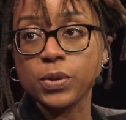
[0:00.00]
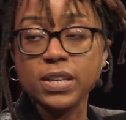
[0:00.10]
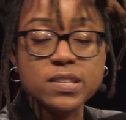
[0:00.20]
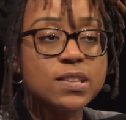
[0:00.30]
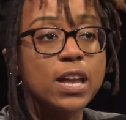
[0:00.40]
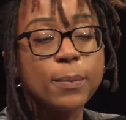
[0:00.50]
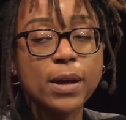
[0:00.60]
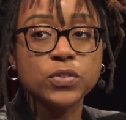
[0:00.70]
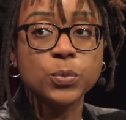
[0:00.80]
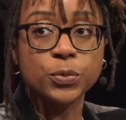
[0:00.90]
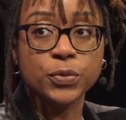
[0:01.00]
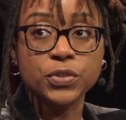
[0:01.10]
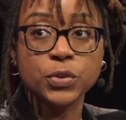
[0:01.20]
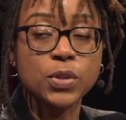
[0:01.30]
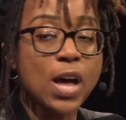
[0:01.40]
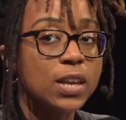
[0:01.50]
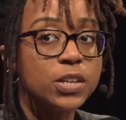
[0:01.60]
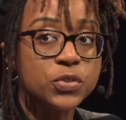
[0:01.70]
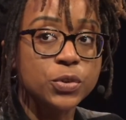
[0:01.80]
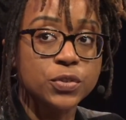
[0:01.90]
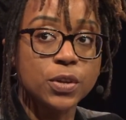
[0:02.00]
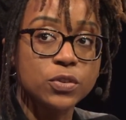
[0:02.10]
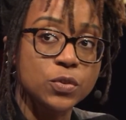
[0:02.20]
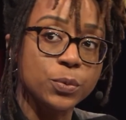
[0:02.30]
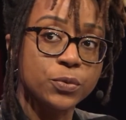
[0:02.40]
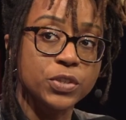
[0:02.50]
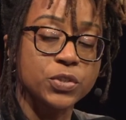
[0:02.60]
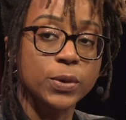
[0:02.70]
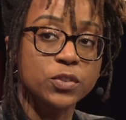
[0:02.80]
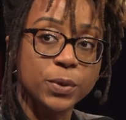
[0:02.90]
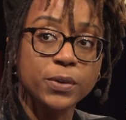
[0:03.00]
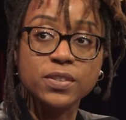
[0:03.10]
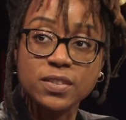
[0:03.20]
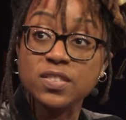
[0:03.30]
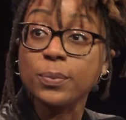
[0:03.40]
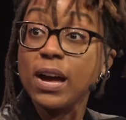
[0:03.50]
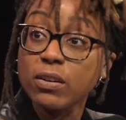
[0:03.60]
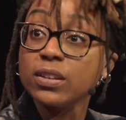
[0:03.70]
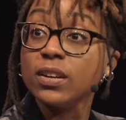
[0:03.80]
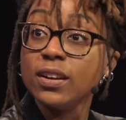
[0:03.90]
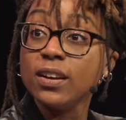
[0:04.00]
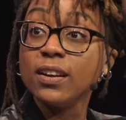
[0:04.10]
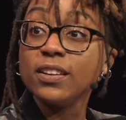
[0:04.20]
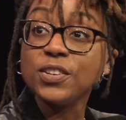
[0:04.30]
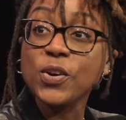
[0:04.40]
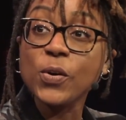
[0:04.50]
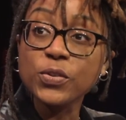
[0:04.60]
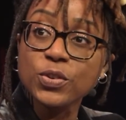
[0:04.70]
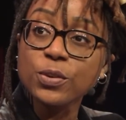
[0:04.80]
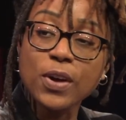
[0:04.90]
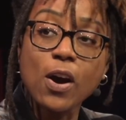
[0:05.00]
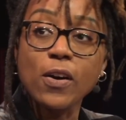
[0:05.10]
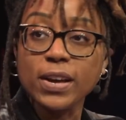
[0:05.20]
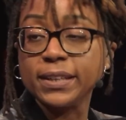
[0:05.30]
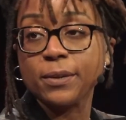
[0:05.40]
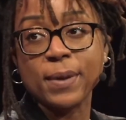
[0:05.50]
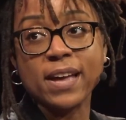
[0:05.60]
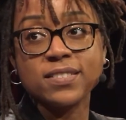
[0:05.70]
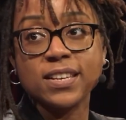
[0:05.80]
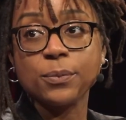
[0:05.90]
and it's not about superficial knowledge or a superficial experience. It's about, sort of all-encompassing